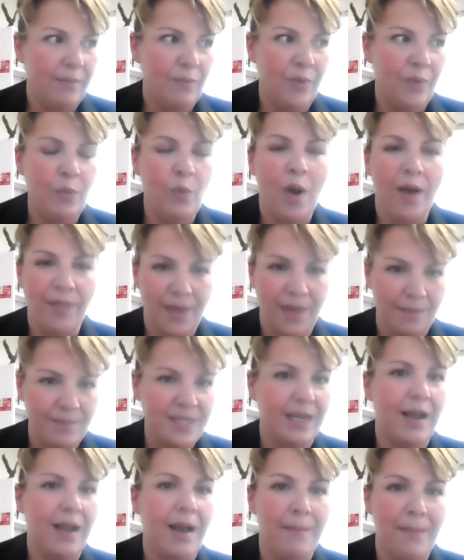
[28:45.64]
we want them
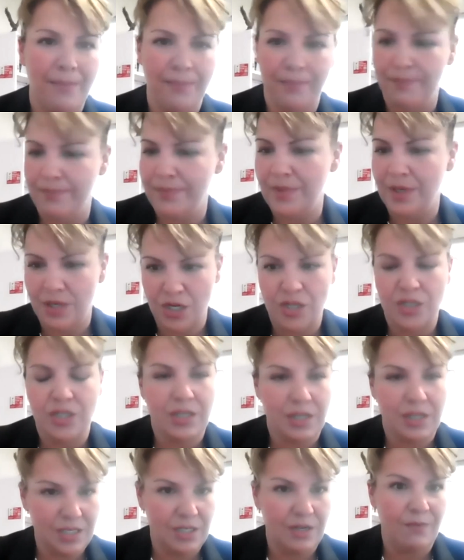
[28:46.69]
to come
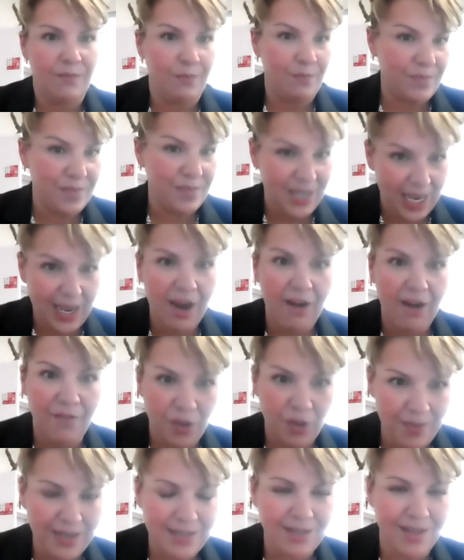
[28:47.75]
to take care of
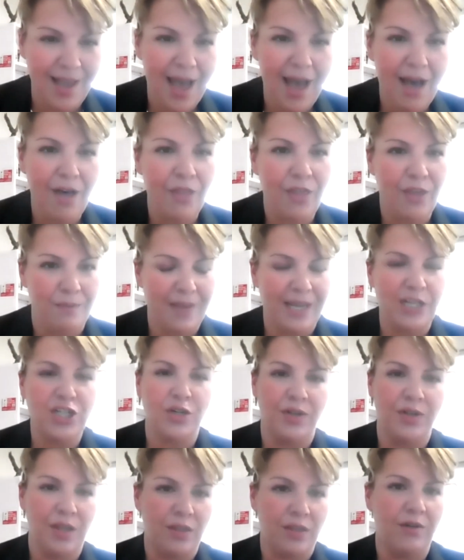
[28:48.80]
their mental health and make
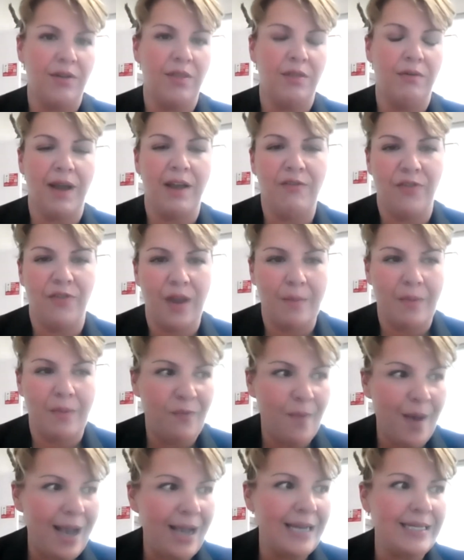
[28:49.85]
sure that they're in the right frame of
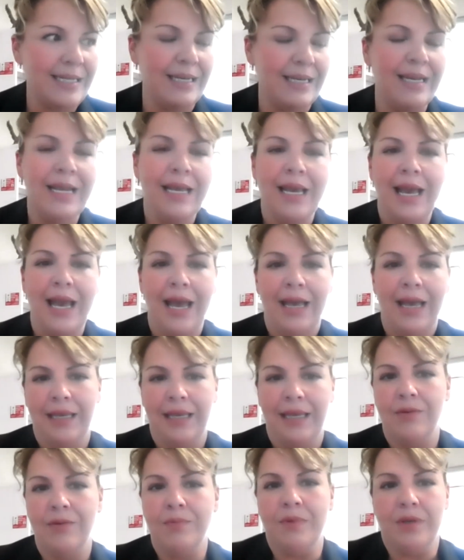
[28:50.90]
mind and,
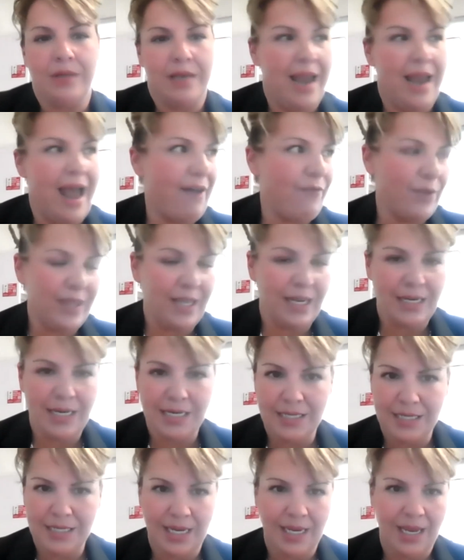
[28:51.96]
have what they
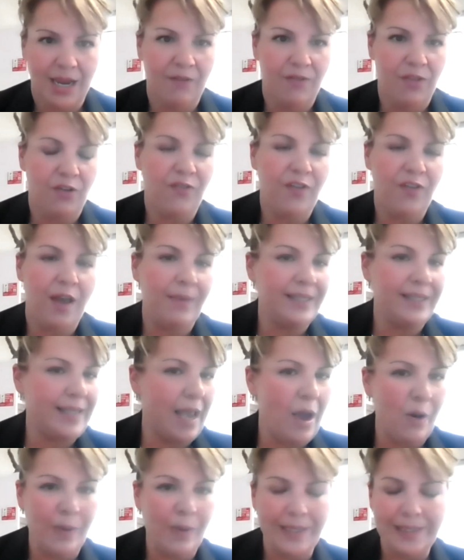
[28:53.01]
need to take care of their families. I
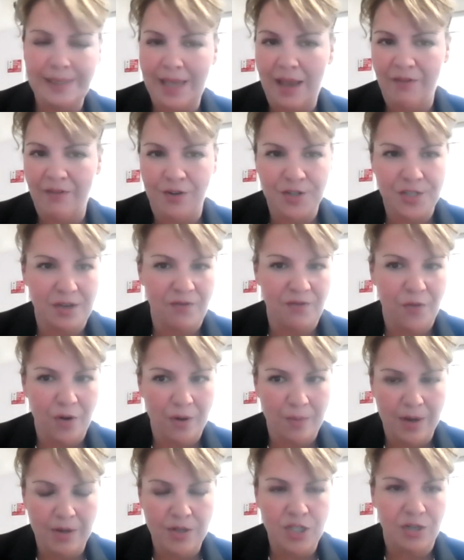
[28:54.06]
always say, first and
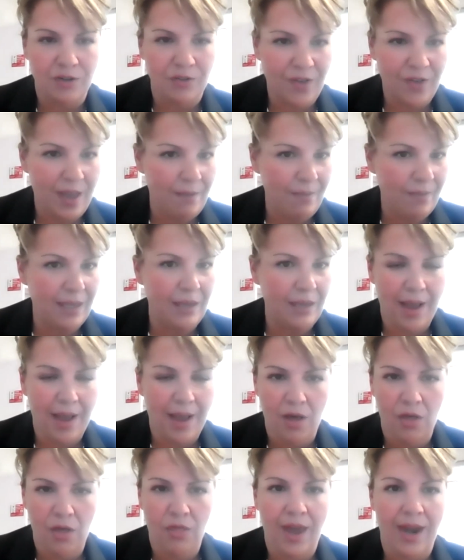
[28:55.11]
foremost, your family, your
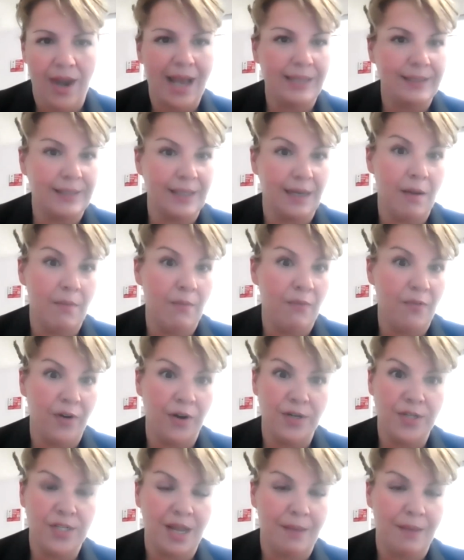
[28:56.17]
health, that has to come
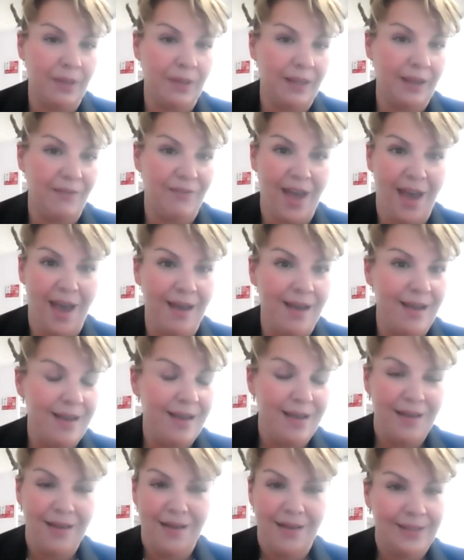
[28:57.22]
first. I believe that
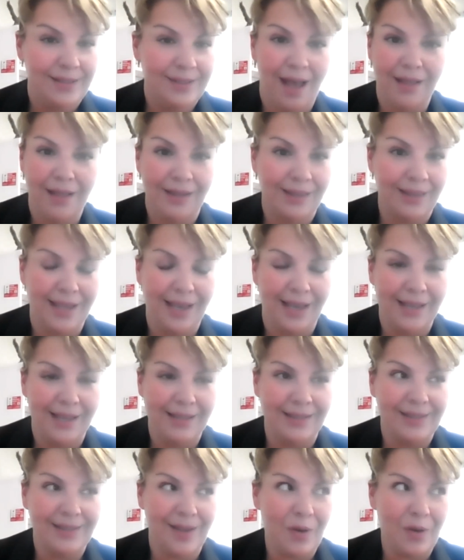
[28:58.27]
solidly.
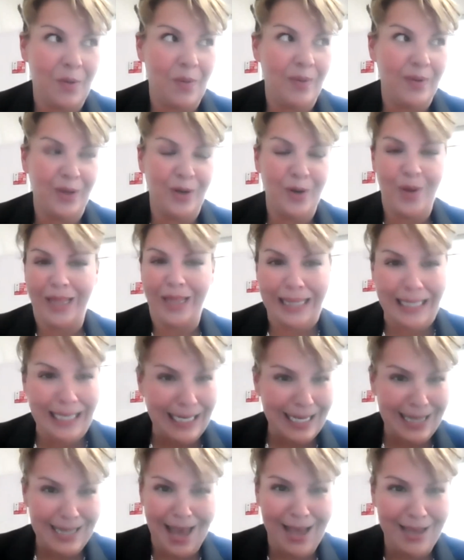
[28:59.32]
And so, I
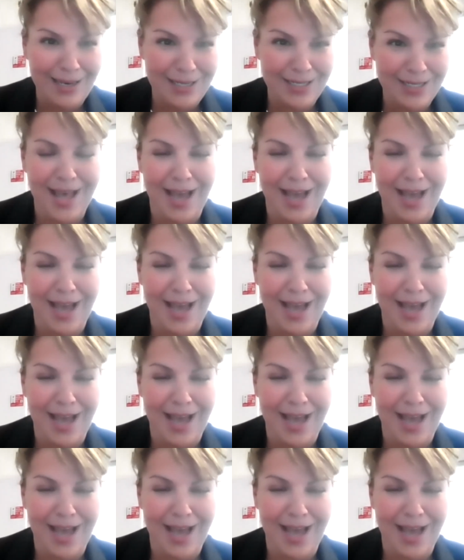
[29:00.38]
lead in that